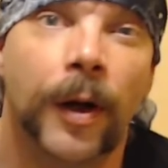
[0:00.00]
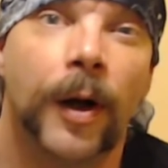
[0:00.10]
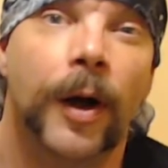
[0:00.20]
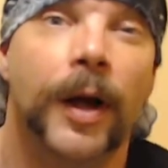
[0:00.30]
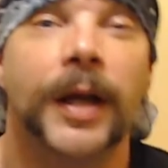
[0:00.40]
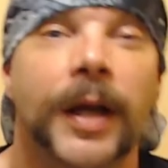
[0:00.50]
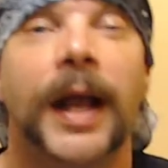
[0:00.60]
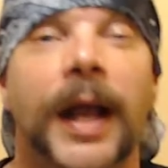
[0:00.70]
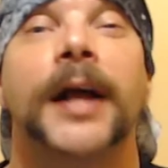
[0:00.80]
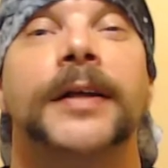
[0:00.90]
Alright
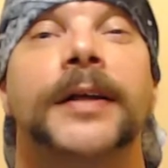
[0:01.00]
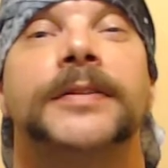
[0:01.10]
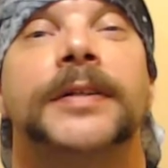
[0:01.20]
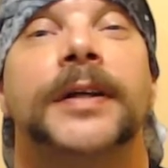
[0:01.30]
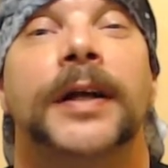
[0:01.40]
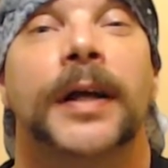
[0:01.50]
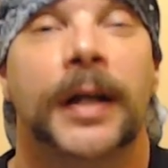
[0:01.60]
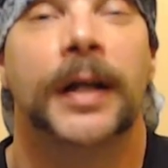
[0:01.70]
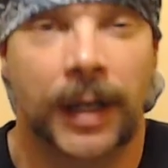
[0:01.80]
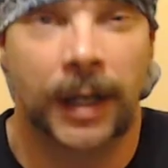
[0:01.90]
guys,
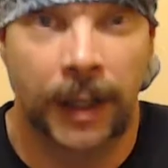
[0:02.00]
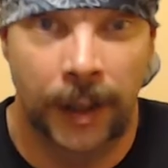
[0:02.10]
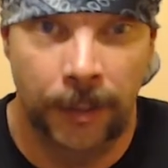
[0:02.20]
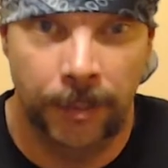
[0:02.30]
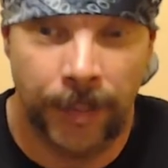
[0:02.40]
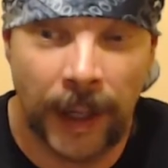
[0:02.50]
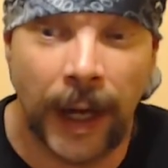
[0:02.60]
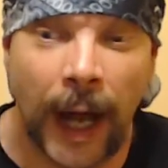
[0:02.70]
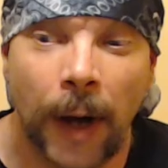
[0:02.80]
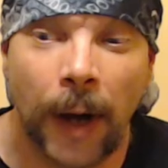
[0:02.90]
about an
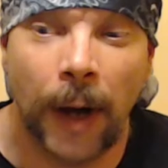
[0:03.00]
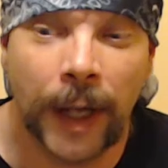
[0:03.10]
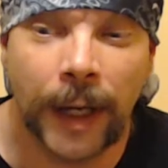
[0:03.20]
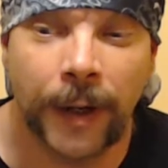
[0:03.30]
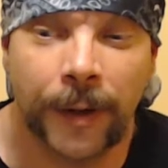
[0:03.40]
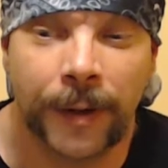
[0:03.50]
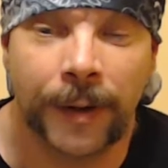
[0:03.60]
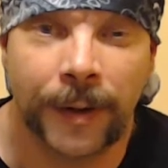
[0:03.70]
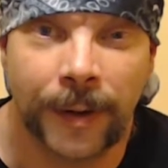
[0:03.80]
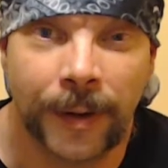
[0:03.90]
hour later,
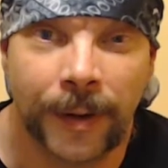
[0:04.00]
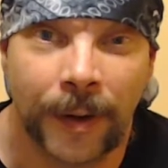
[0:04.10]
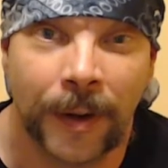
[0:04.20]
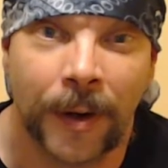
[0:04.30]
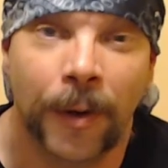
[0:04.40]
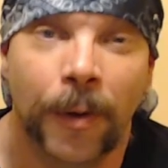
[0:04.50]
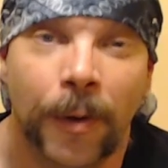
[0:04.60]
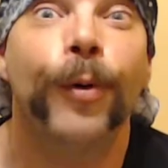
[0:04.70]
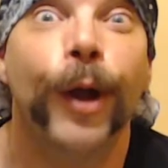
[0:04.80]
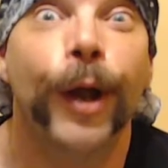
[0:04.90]

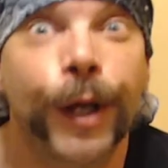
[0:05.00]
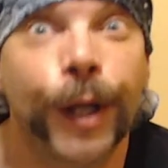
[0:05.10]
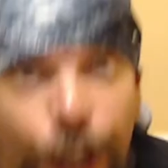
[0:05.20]
we're ready to